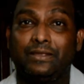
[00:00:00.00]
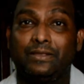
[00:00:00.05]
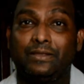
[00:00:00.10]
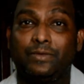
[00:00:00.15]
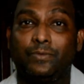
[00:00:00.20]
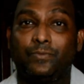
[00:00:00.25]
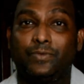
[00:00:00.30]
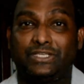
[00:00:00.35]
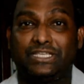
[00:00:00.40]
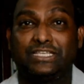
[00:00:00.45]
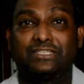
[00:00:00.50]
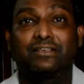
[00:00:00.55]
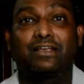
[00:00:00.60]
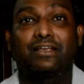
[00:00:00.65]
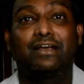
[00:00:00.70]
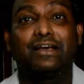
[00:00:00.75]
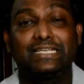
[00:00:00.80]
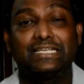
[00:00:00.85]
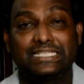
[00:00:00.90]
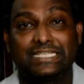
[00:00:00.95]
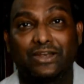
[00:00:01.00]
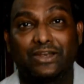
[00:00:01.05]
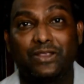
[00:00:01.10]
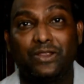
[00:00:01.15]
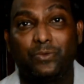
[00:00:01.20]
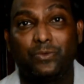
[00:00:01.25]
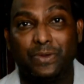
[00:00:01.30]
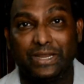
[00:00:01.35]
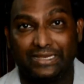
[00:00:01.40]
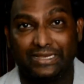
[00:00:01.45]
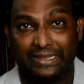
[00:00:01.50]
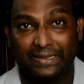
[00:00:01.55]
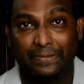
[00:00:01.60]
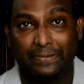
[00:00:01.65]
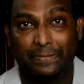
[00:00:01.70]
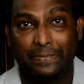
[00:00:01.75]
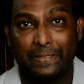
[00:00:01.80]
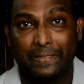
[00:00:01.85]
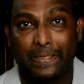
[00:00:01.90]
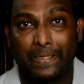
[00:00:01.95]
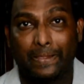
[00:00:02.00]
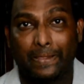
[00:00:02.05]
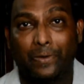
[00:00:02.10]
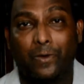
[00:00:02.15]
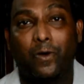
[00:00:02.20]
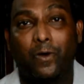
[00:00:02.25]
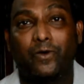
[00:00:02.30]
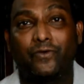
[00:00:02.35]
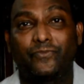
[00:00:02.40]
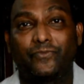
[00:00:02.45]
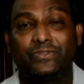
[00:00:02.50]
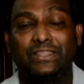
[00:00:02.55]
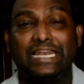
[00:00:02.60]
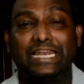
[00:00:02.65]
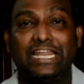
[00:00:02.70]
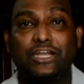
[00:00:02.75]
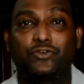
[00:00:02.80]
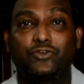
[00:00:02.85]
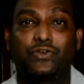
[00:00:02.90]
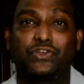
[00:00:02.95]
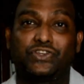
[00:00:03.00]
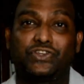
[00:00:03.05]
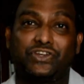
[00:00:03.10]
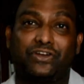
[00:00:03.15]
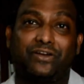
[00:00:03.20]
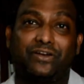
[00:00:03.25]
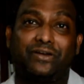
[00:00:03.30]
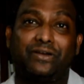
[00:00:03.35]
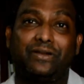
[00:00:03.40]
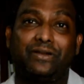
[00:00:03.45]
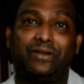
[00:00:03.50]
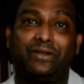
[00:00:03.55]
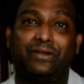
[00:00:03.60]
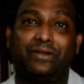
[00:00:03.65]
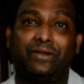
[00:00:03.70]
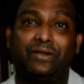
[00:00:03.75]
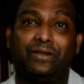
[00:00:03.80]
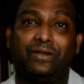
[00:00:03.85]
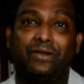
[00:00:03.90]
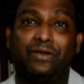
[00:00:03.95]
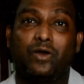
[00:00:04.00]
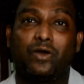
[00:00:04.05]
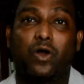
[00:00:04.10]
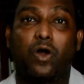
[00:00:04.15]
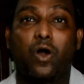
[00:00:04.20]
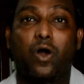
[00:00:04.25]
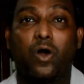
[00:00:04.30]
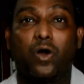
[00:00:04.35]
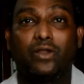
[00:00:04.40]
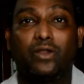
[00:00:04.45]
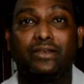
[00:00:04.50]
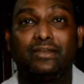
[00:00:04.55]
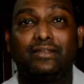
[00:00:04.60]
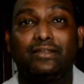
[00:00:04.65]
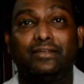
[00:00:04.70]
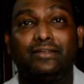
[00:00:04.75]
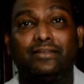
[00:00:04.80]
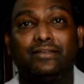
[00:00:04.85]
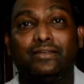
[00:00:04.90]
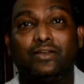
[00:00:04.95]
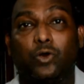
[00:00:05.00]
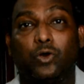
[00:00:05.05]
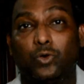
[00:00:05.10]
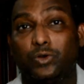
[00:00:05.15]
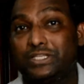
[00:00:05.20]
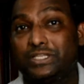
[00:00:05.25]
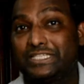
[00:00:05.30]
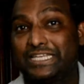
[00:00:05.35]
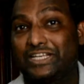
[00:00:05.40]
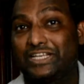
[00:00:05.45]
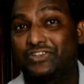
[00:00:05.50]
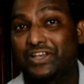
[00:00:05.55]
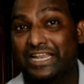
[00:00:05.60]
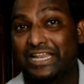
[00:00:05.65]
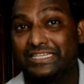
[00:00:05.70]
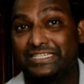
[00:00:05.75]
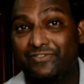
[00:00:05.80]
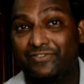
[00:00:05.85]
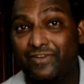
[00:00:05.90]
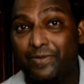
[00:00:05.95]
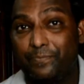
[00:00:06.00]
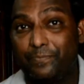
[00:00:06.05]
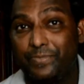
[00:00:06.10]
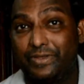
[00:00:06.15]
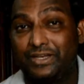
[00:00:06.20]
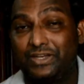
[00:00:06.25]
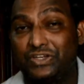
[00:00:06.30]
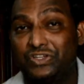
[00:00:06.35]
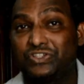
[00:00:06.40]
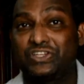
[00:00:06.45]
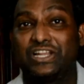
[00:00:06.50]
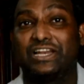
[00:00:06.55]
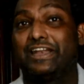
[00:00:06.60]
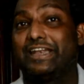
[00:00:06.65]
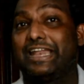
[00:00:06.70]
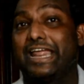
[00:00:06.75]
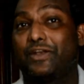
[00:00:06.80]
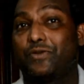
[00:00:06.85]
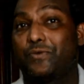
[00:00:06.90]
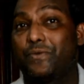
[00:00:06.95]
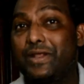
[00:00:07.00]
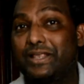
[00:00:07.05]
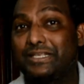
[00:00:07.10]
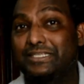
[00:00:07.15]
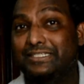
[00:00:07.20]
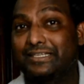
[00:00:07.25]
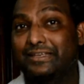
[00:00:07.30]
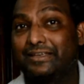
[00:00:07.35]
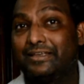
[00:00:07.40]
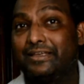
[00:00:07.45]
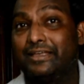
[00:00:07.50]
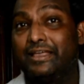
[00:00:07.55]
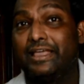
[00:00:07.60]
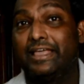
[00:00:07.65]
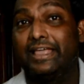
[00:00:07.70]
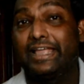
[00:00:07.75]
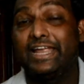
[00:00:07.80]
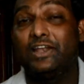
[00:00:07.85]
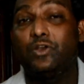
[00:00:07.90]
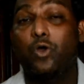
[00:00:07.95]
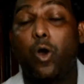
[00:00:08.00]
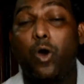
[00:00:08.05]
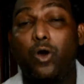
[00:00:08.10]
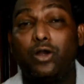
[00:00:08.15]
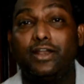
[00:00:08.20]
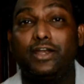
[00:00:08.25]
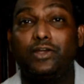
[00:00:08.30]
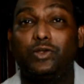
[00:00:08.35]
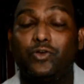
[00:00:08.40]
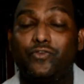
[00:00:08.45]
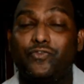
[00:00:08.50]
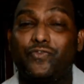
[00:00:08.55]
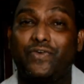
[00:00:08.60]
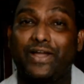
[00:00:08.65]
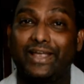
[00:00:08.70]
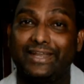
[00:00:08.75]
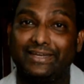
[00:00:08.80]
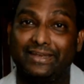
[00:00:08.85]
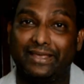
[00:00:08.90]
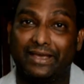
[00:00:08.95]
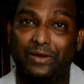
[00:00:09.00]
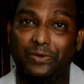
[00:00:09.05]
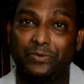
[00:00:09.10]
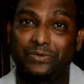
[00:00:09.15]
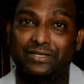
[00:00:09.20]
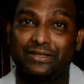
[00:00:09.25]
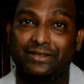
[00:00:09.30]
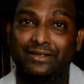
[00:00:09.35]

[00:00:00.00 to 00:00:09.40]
which is cursory reading of the literature on holistic child development, children at risk, in order to find out